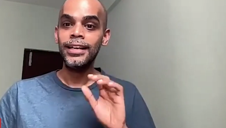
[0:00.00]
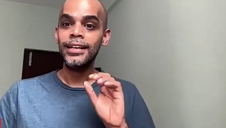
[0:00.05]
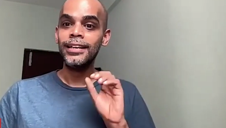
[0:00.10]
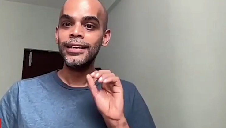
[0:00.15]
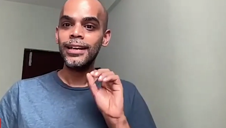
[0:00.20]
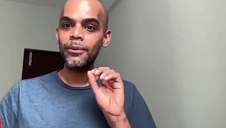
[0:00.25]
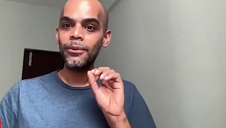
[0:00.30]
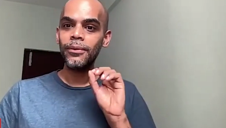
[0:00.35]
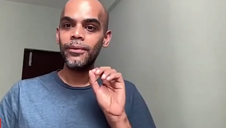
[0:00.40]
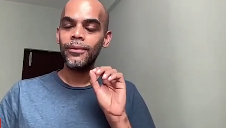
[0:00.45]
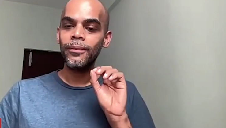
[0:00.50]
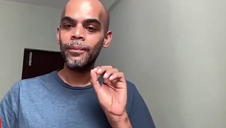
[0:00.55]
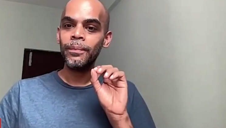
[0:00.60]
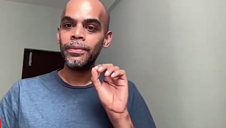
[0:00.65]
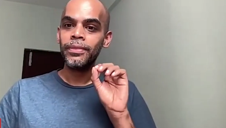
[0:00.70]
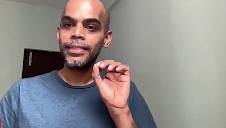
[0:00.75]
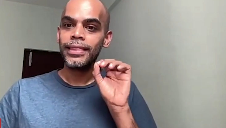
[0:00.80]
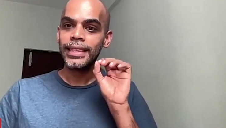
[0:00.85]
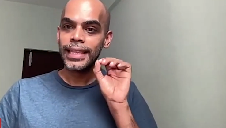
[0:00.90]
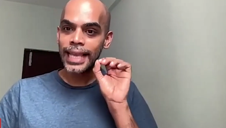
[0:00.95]
Now,
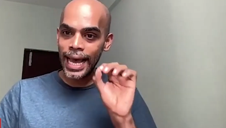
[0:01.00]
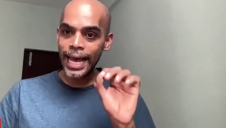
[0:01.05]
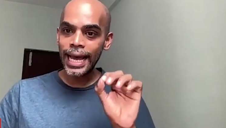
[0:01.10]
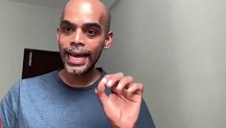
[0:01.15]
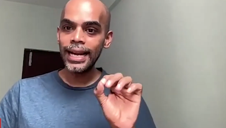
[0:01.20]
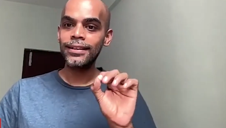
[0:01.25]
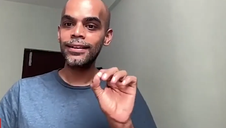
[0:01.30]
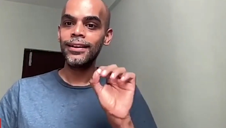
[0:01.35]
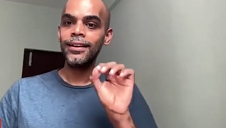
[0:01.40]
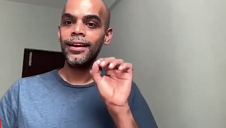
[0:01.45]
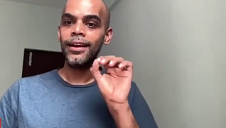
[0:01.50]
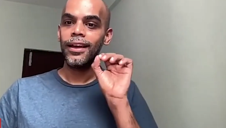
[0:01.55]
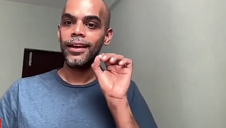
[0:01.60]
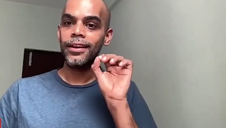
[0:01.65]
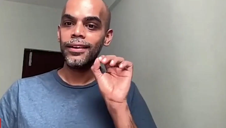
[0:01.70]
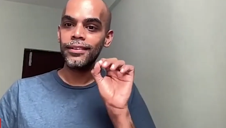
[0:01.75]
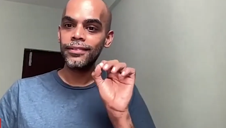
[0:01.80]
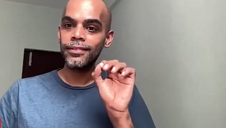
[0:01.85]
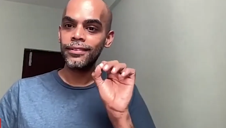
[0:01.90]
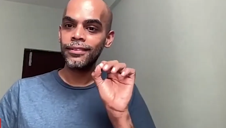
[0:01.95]
that
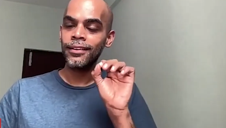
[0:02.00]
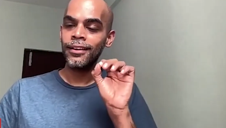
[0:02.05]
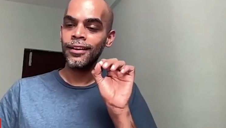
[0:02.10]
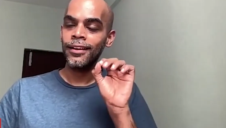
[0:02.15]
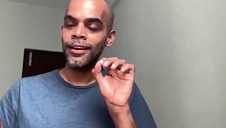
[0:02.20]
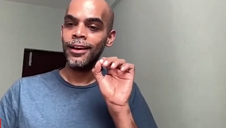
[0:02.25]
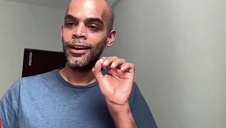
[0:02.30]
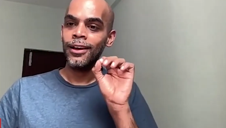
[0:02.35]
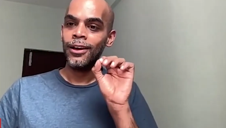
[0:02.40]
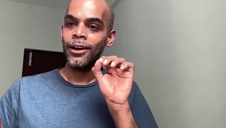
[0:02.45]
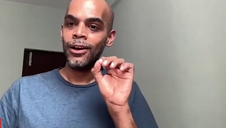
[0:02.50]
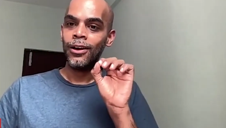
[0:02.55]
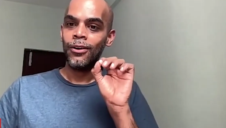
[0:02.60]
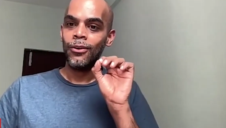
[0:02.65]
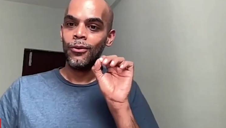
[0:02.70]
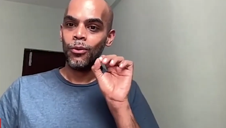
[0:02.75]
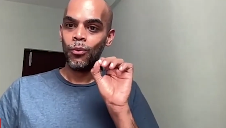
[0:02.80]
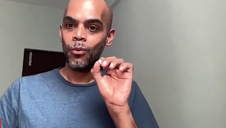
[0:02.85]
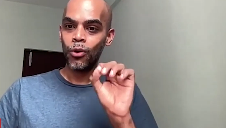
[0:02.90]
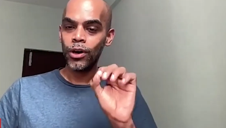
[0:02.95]
is
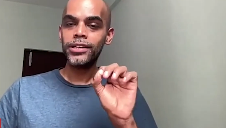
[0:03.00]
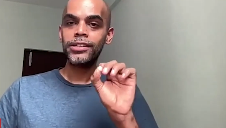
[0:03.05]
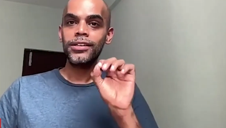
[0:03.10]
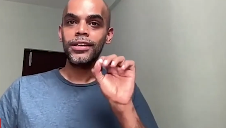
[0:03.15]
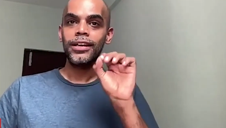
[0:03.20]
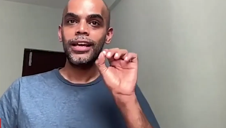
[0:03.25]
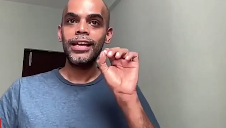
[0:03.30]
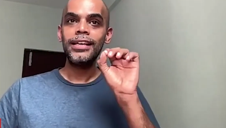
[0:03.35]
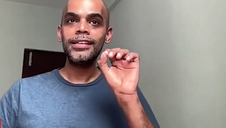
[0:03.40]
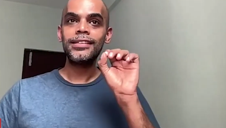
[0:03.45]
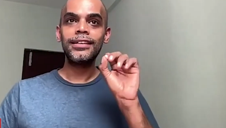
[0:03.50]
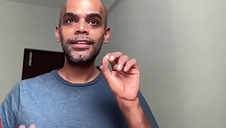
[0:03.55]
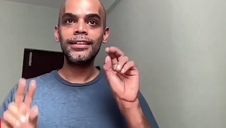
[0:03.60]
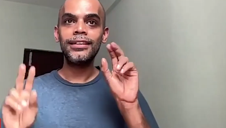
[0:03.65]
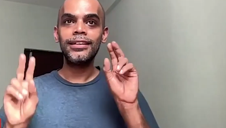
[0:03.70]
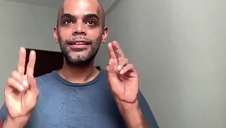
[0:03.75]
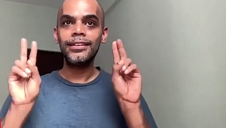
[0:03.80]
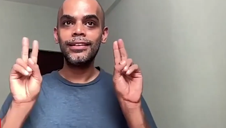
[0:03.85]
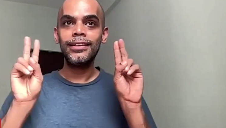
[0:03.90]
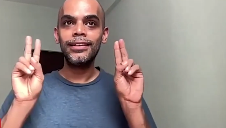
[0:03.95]
what is
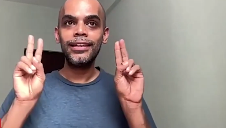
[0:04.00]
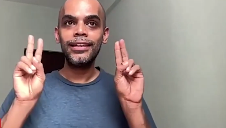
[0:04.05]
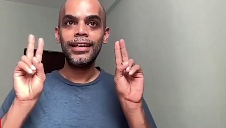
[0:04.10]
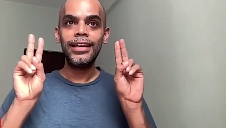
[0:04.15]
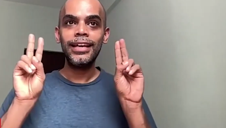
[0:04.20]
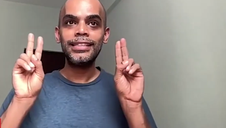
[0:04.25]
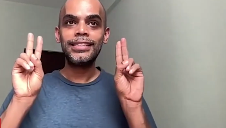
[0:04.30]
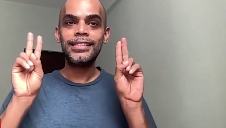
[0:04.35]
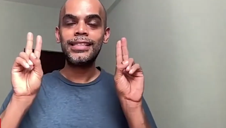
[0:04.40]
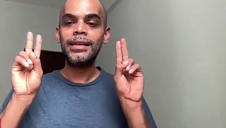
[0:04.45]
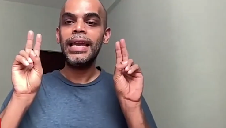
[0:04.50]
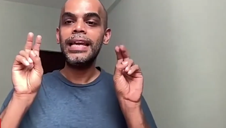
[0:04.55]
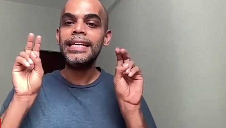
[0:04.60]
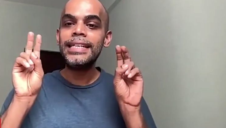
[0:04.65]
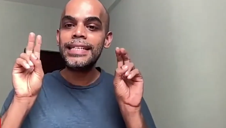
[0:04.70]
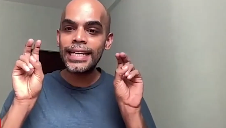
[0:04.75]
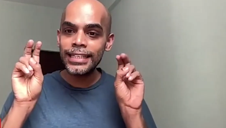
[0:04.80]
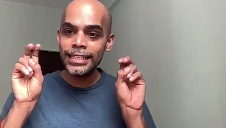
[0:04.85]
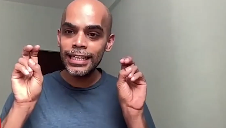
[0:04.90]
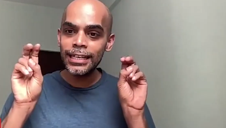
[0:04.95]
the
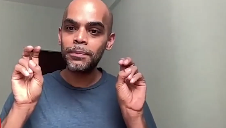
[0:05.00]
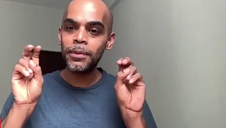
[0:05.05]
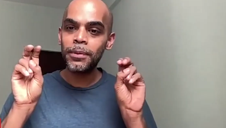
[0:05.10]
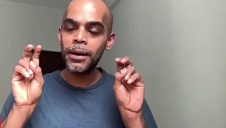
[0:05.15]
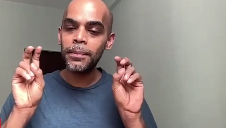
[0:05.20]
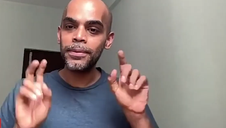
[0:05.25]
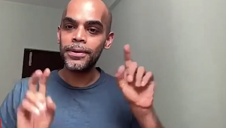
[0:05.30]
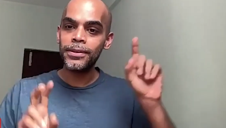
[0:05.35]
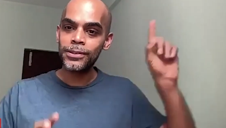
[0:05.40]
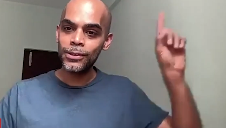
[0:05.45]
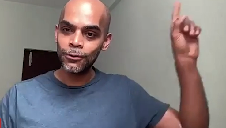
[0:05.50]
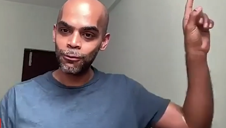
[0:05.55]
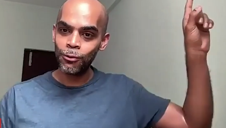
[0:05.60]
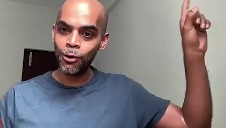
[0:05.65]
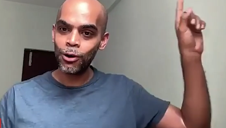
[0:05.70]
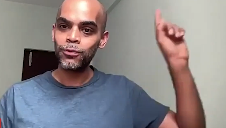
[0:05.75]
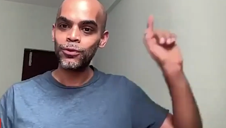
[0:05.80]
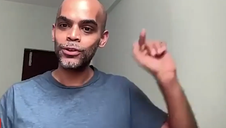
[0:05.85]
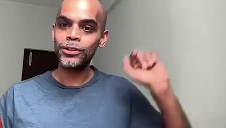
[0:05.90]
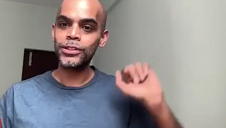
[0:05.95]
intended purpose of
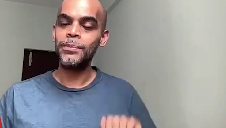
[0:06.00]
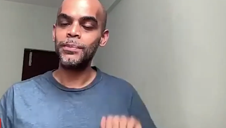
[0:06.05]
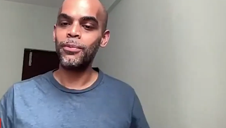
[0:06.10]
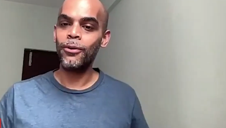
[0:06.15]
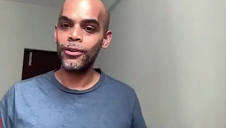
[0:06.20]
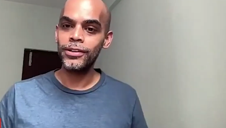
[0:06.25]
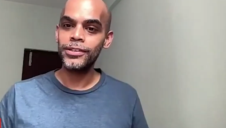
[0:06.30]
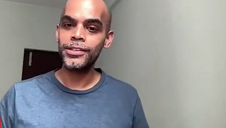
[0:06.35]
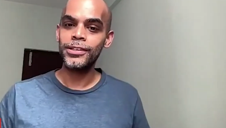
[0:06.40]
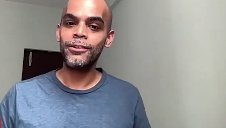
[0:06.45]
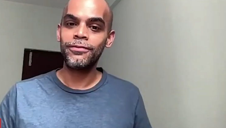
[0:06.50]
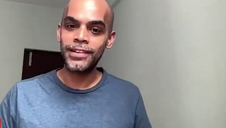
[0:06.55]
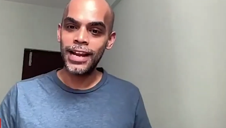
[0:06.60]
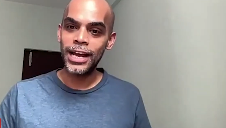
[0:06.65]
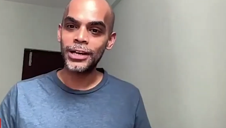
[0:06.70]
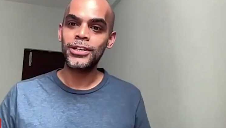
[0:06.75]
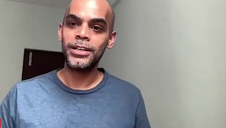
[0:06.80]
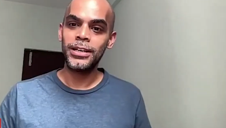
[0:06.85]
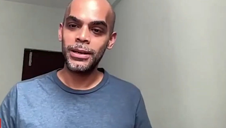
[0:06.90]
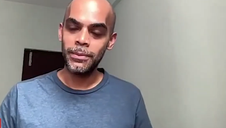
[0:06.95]
what was the policy of
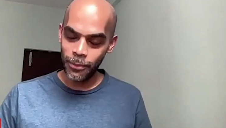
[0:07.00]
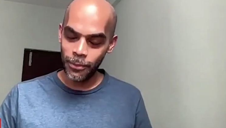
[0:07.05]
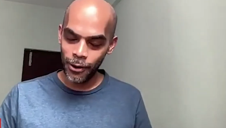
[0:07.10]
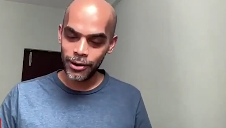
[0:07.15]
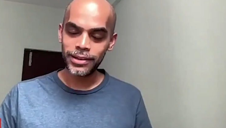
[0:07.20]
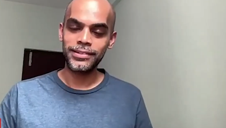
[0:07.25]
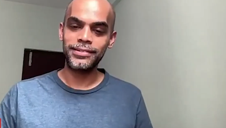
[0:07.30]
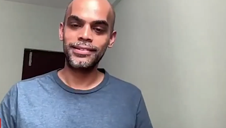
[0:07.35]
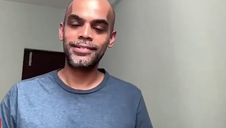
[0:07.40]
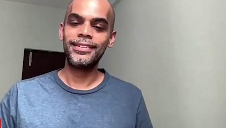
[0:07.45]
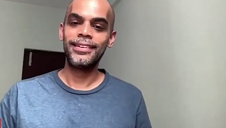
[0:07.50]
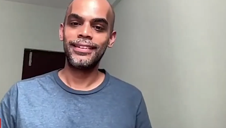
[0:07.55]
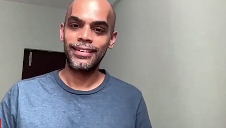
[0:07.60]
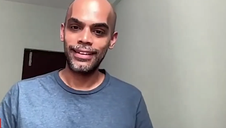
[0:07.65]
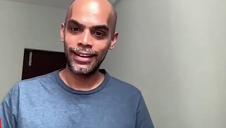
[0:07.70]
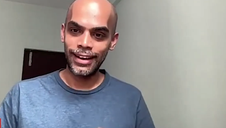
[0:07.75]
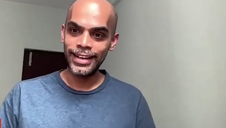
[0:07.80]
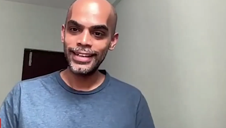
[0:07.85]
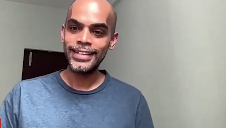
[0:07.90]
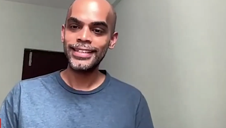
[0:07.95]
national importance,
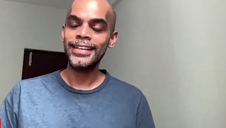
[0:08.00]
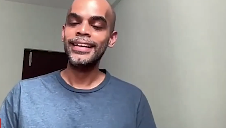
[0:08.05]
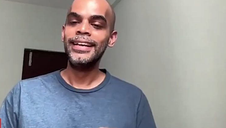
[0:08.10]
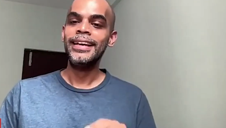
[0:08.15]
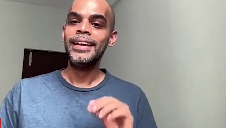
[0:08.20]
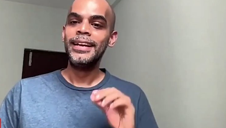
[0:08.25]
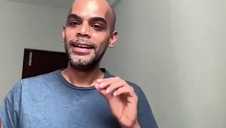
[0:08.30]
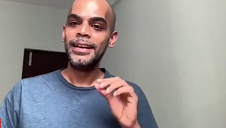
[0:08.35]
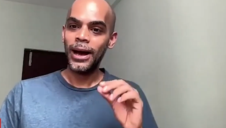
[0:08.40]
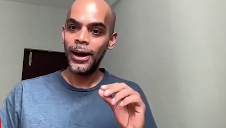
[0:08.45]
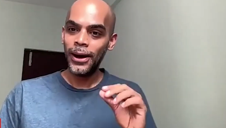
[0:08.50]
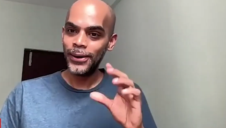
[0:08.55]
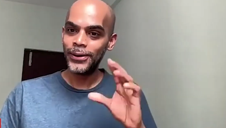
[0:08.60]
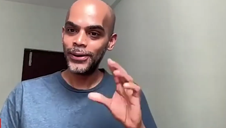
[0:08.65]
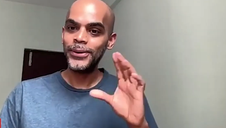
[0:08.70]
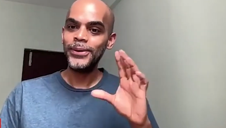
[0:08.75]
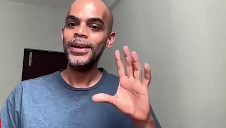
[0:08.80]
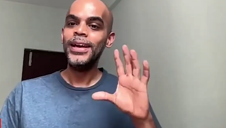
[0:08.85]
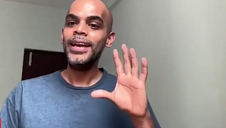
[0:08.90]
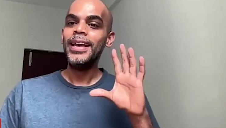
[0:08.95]
right?
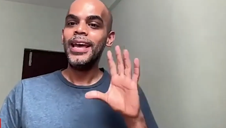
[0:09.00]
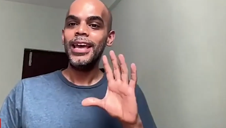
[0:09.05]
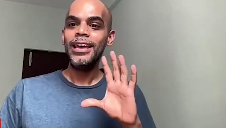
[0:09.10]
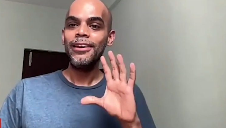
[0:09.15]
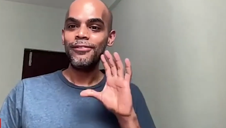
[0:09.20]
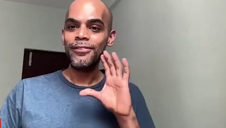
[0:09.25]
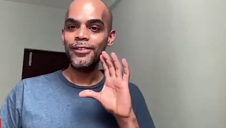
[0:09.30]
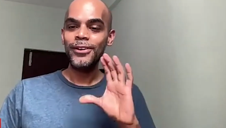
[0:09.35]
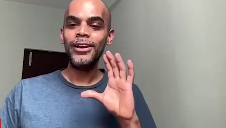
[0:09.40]
Now, if